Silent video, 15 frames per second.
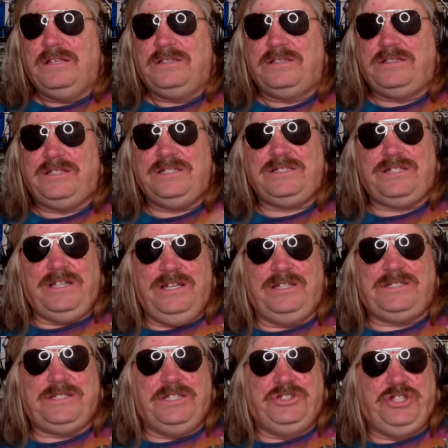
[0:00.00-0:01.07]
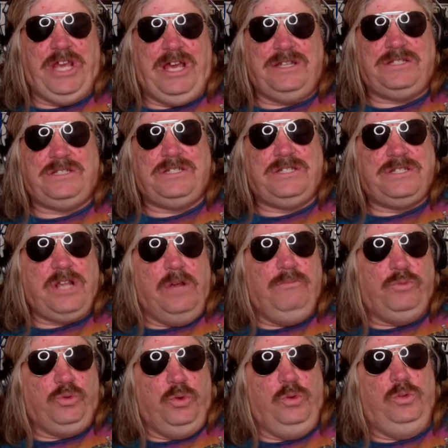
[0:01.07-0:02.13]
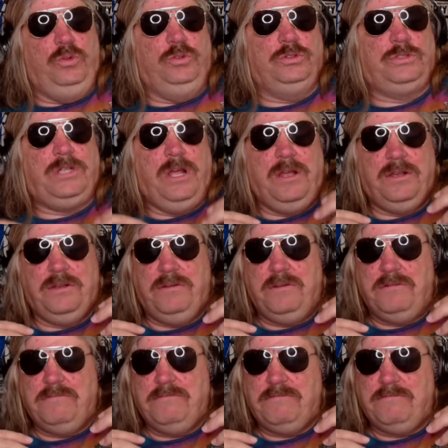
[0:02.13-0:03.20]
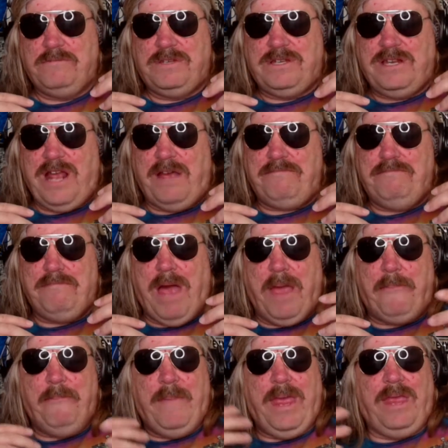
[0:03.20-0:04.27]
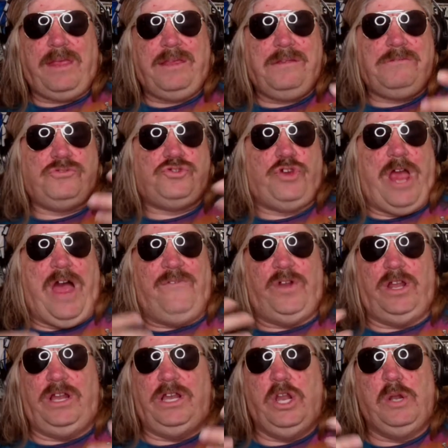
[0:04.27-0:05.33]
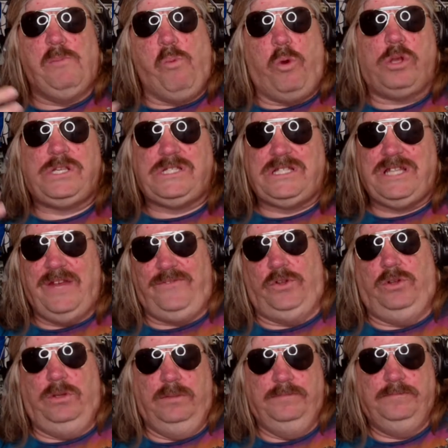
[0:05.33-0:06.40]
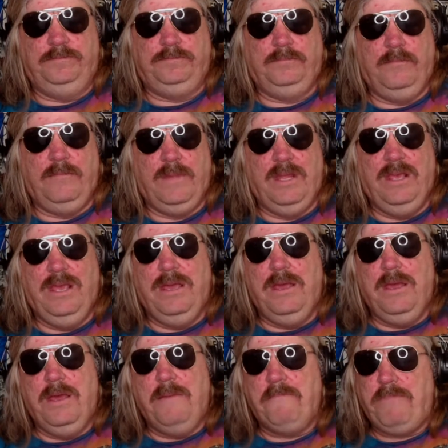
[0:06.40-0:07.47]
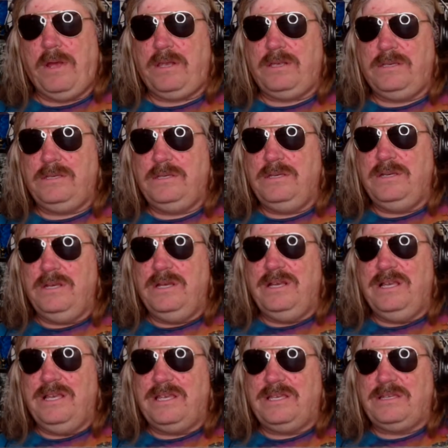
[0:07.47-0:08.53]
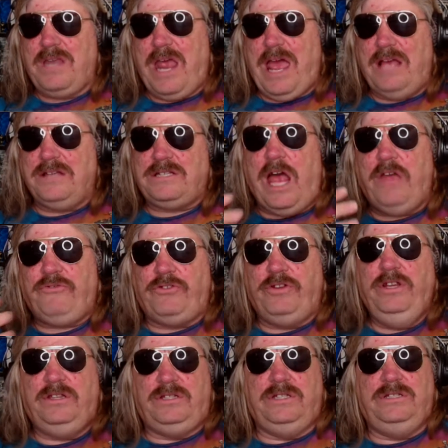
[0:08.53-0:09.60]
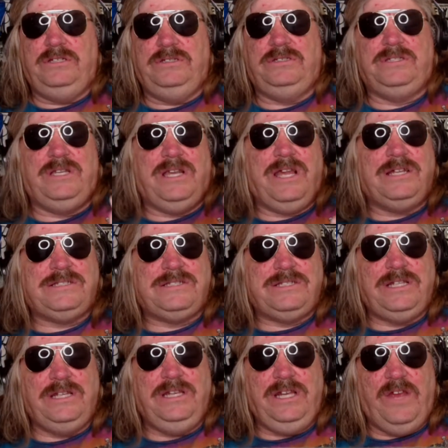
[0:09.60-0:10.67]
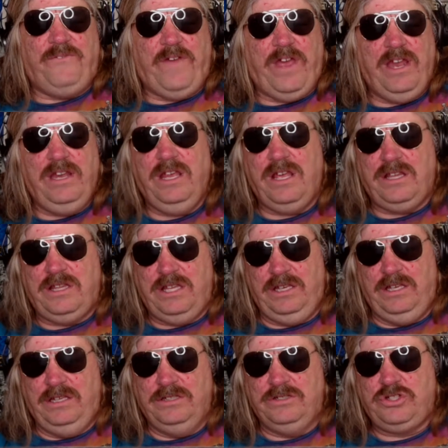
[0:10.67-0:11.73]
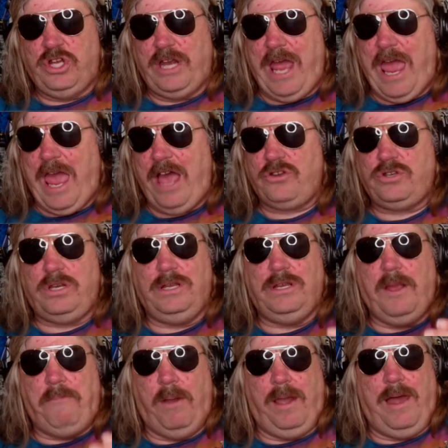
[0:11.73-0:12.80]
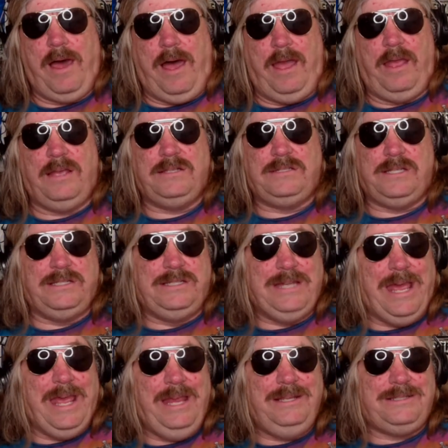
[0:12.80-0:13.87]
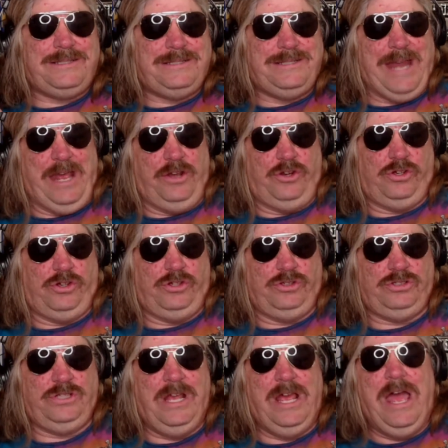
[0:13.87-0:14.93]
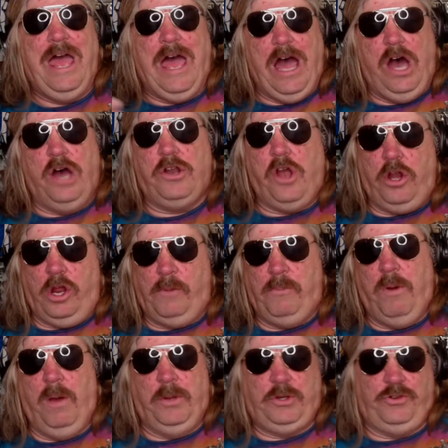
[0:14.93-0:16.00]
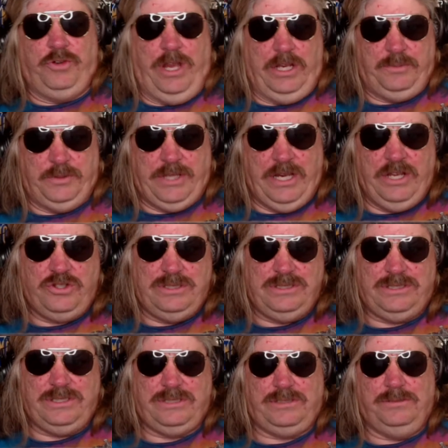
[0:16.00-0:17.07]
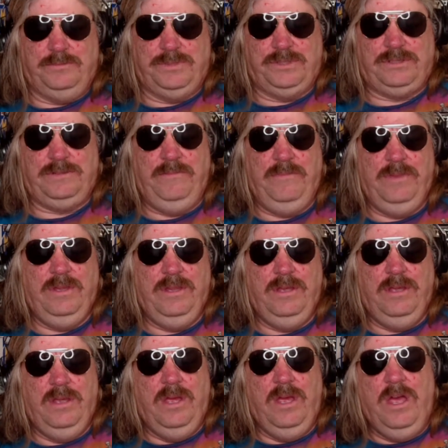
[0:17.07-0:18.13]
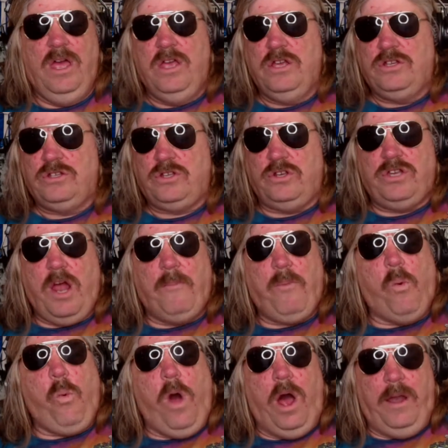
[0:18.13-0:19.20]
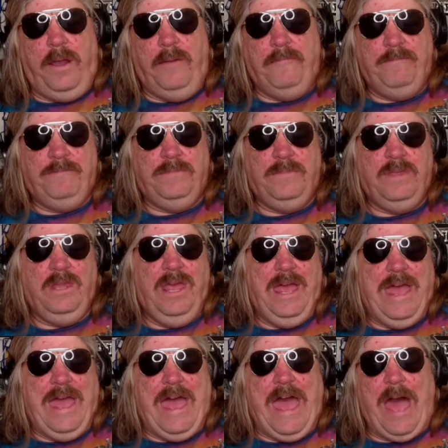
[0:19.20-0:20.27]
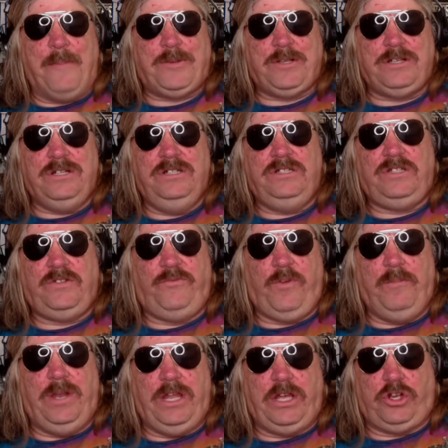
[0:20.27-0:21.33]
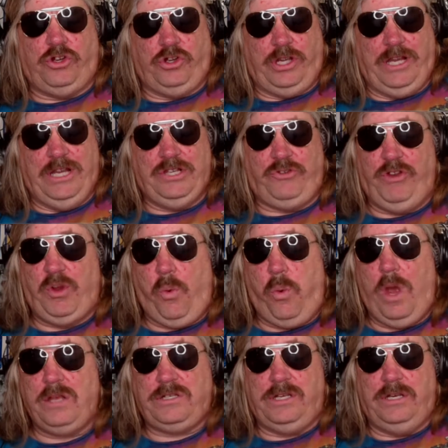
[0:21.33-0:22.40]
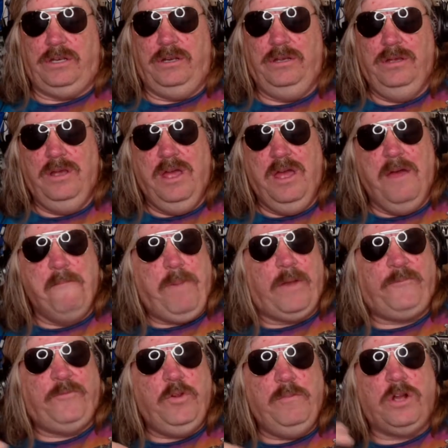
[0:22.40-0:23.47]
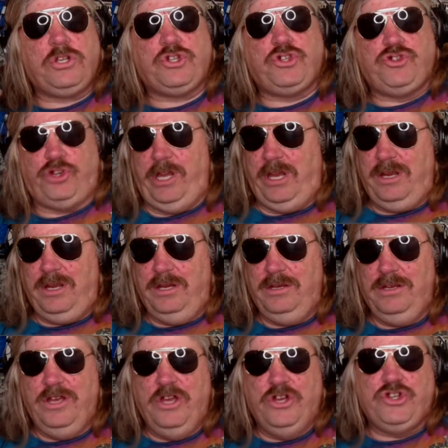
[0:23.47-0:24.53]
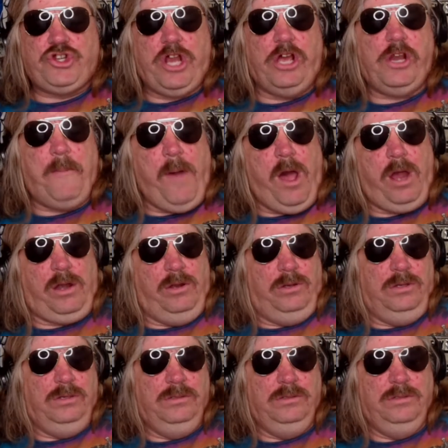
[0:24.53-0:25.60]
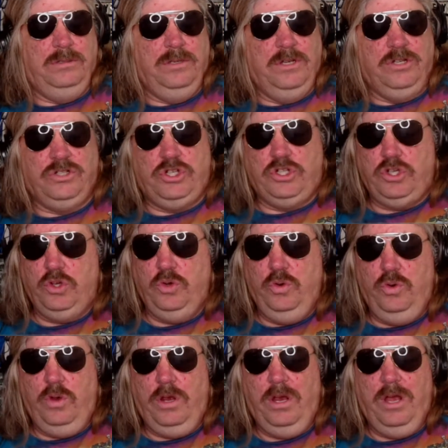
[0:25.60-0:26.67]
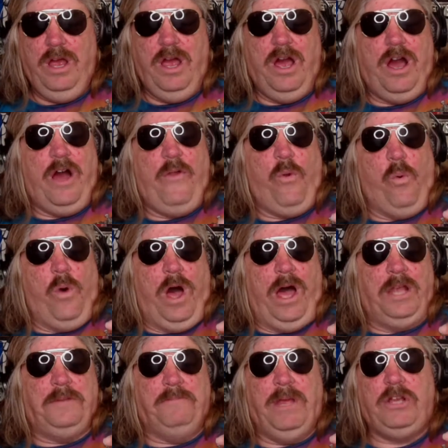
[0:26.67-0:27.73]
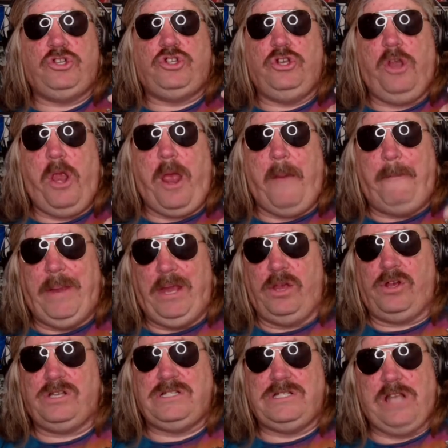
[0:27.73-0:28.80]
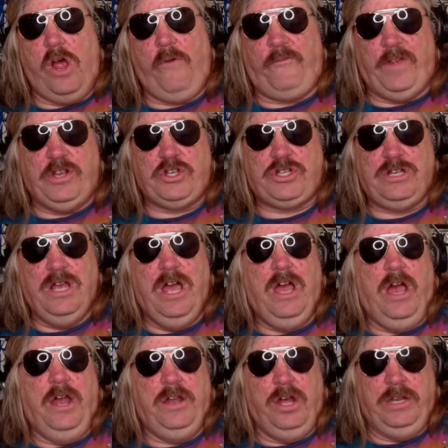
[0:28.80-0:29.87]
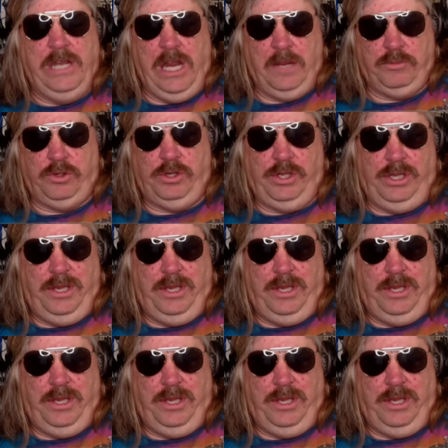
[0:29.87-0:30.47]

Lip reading: This list suggests some rules that might make travel a little more civil. But as I read these, let's see if any of these could actually apply in today's standards out on our public transportation systems. So number one. Abstinence from liquor is requested, but if you must drink, share a bottle. To do otherwise makes you appear selfish and unneighborly.